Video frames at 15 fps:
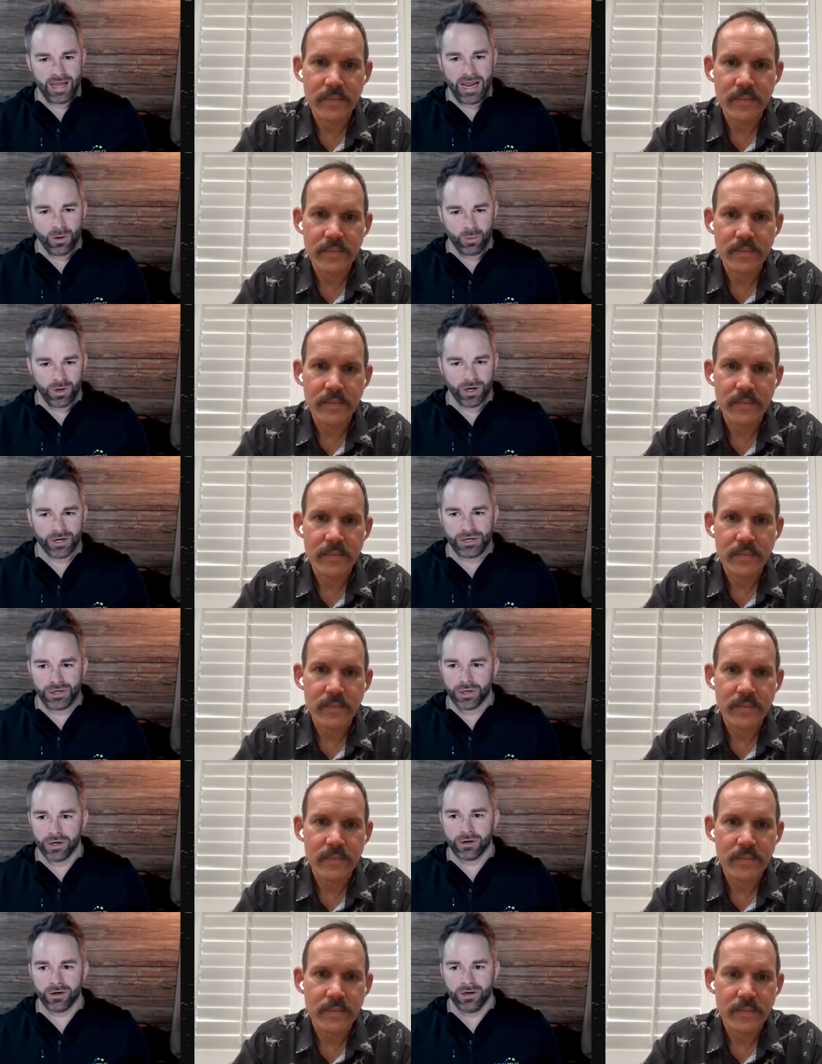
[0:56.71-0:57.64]
Speaker 1: that, where
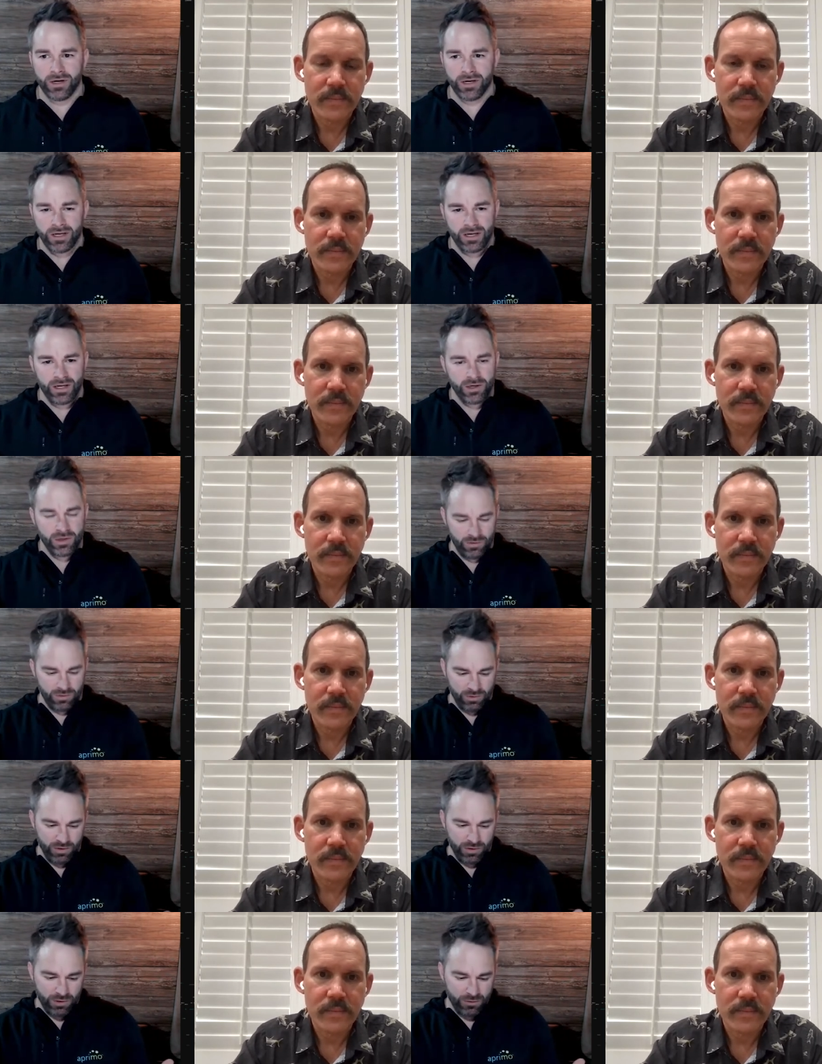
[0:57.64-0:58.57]

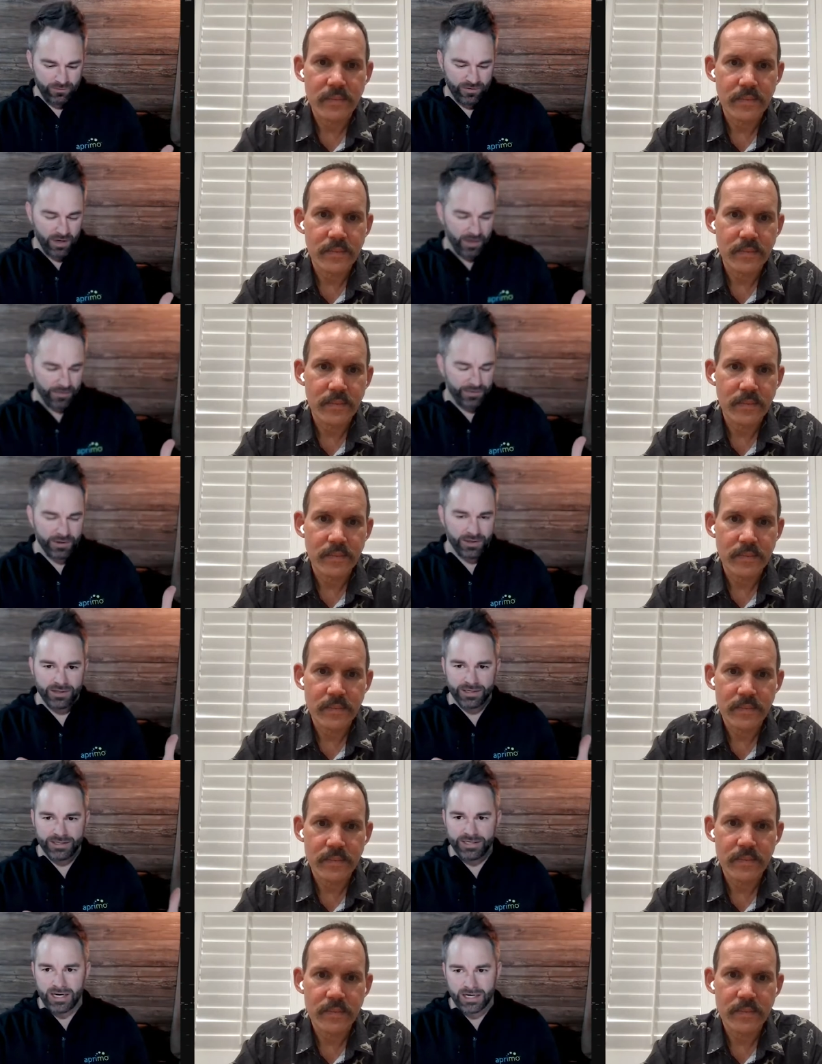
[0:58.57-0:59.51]
you've got the
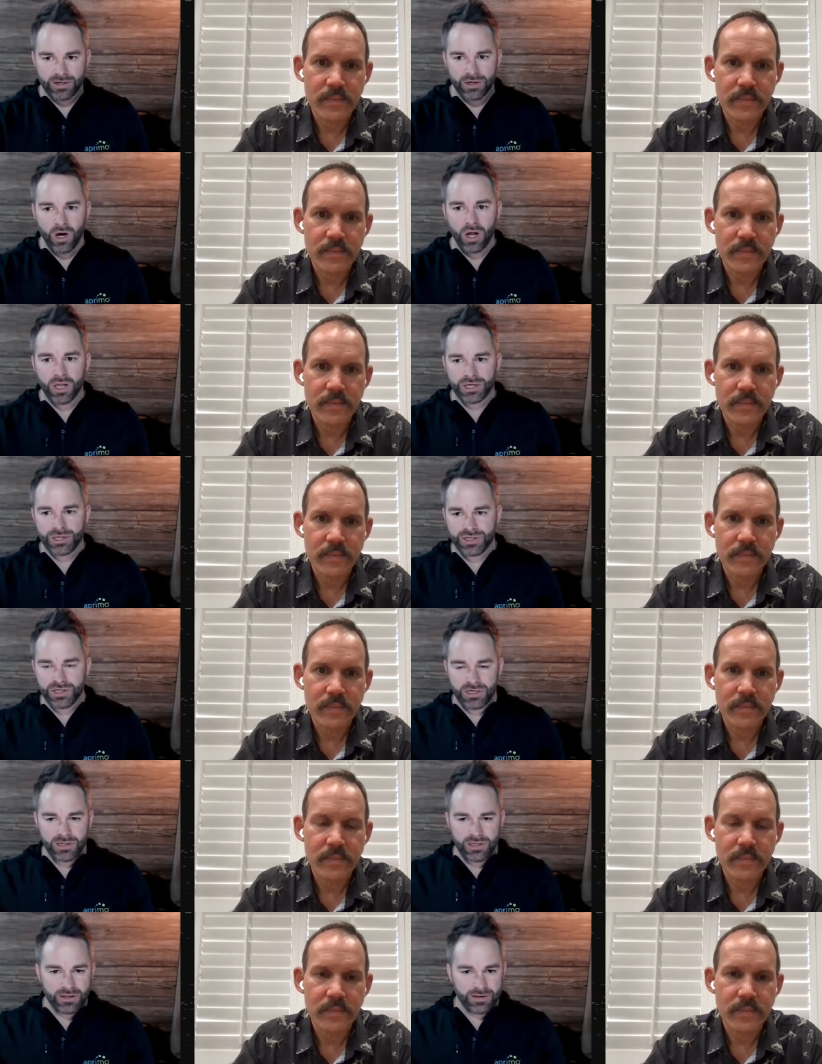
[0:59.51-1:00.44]

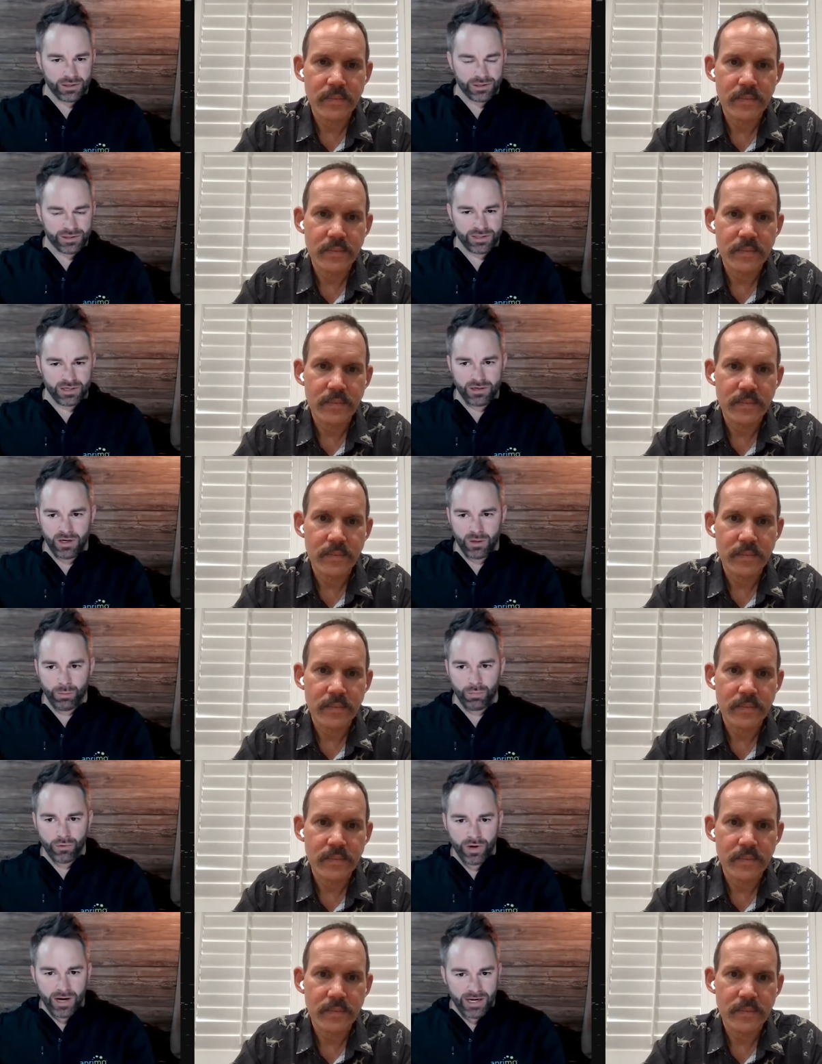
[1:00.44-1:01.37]
technology, there's a
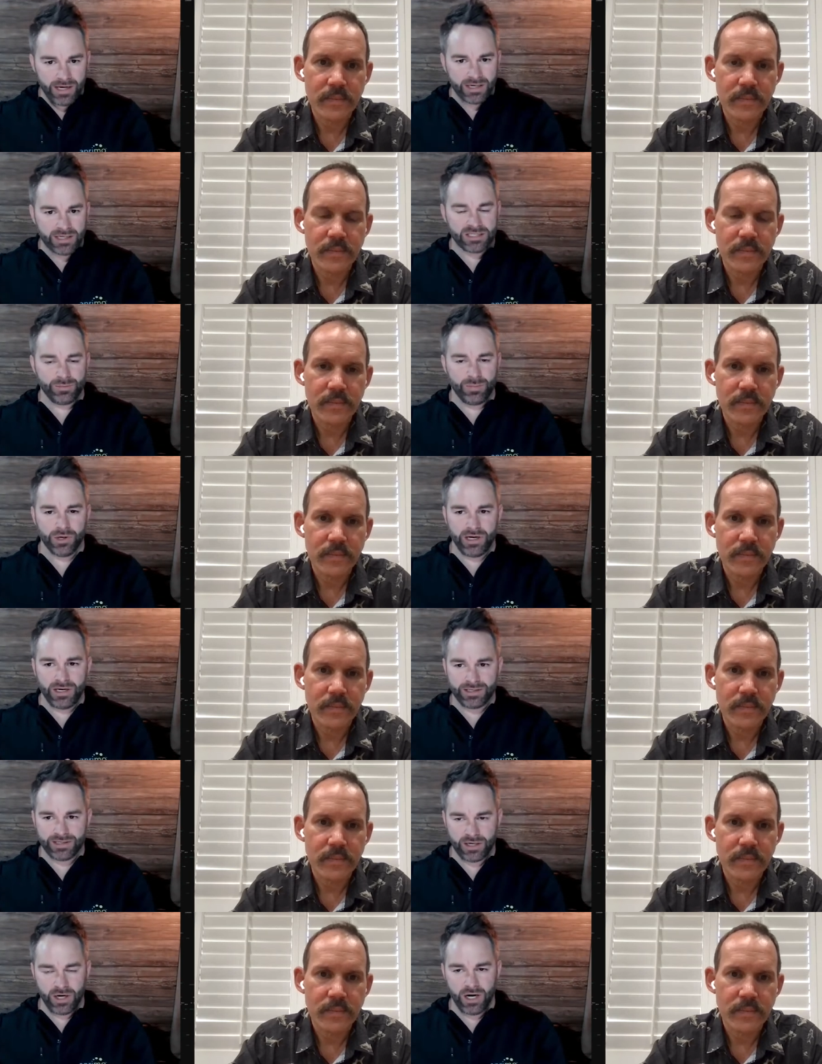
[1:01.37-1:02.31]
brand experience,
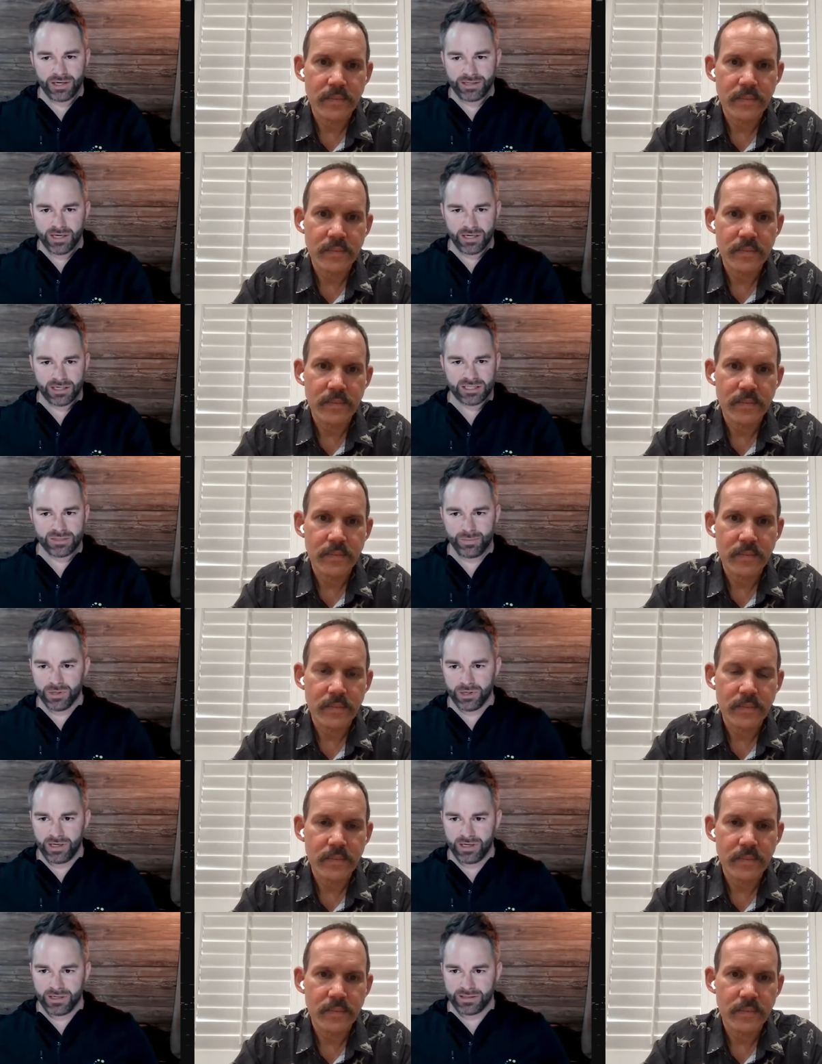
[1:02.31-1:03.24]
a content
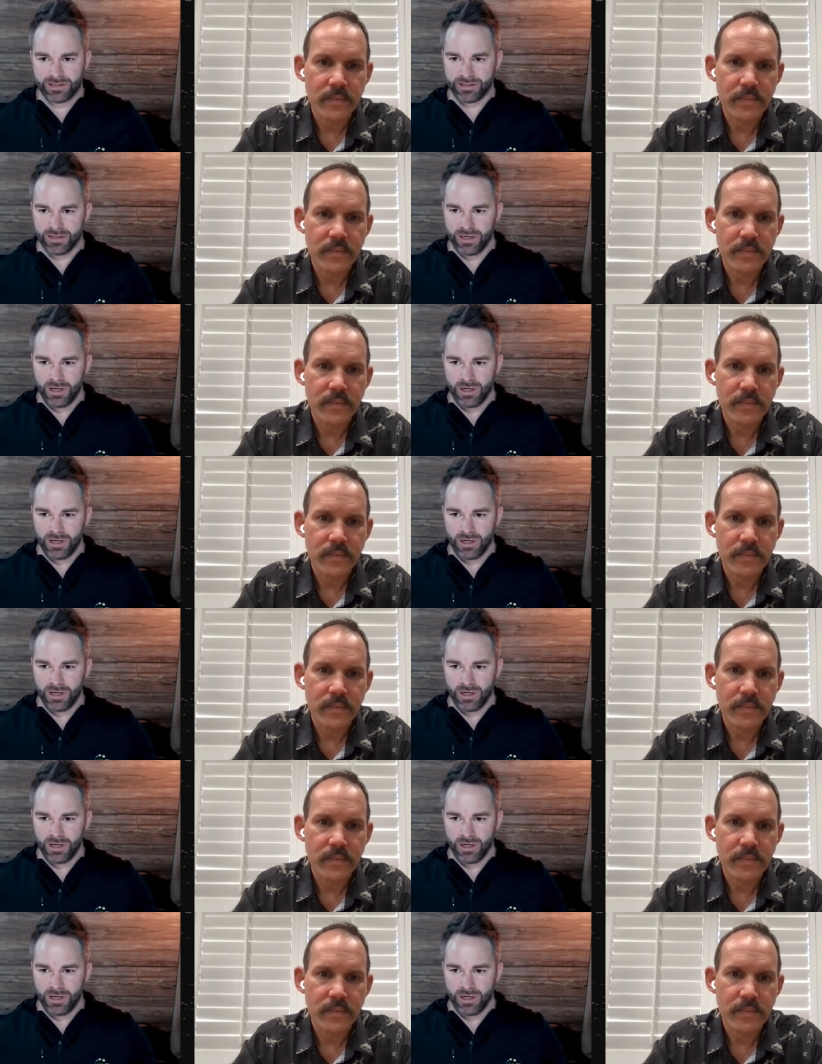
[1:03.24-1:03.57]
experience